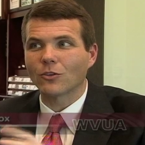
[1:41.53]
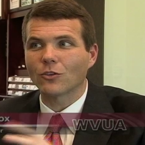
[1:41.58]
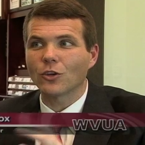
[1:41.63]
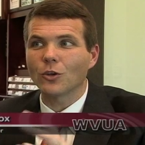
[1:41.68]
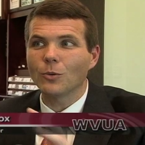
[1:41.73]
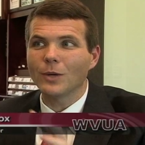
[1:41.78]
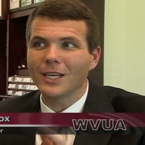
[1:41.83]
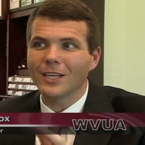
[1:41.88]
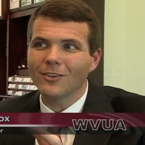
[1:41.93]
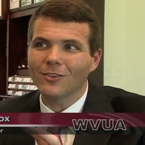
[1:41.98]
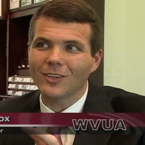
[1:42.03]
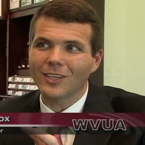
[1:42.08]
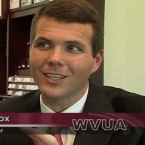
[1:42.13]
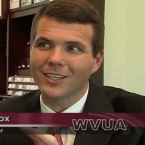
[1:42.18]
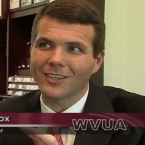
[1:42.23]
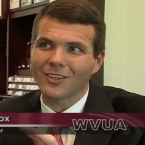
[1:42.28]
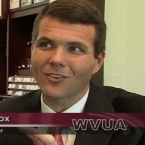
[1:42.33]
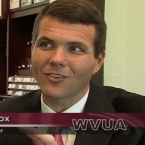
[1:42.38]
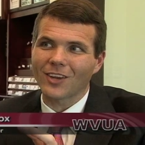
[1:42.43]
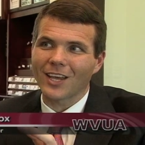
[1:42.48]
too easy in
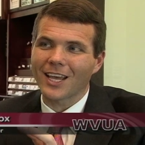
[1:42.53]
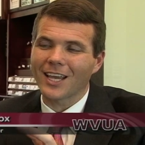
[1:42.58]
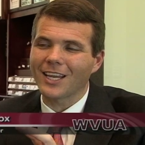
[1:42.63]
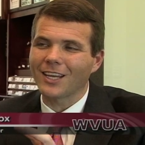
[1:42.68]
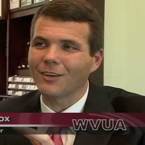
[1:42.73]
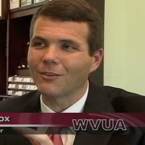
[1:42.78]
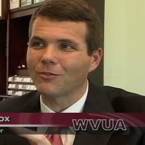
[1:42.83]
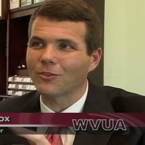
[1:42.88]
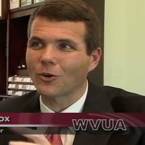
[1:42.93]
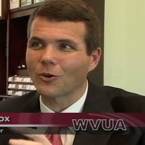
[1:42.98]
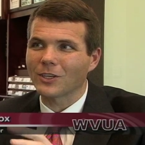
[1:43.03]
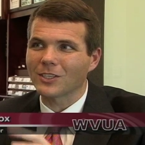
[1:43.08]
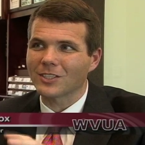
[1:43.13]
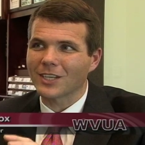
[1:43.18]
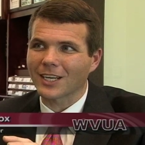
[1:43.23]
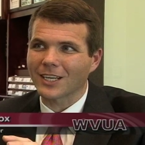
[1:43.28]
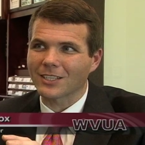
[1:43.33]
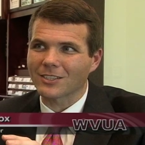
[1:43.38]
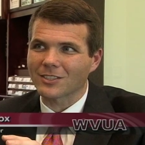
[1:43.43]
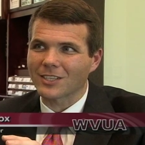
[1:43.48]
this day of 30
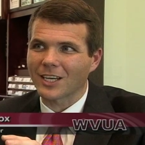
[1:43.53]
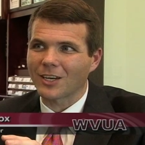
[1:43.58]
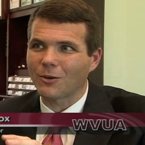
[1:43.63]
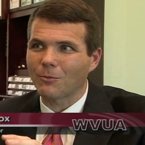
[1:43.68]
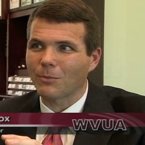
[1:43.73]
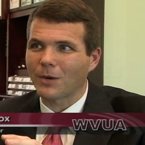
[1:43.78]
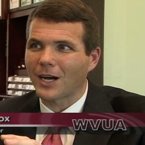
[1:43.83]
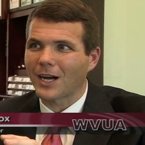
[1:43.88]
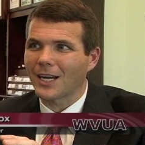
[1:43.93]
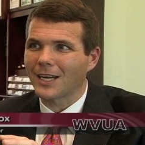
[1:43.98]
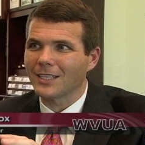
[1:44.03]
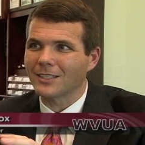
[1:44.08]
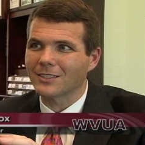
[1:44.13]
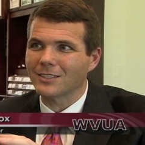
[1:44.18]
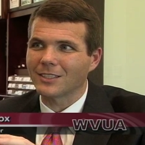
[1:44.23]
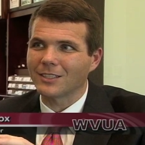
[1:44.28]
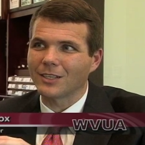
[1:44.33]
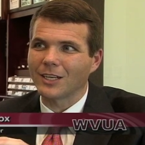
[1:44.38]
second sound bites and,